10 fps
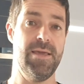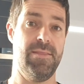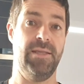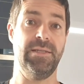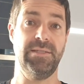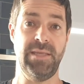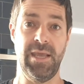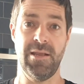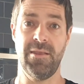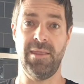There's a
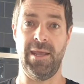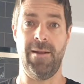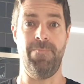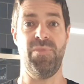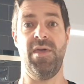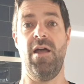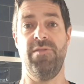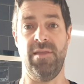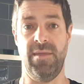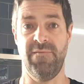second thing that I
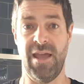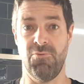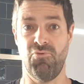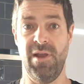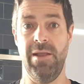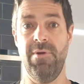think they've done really,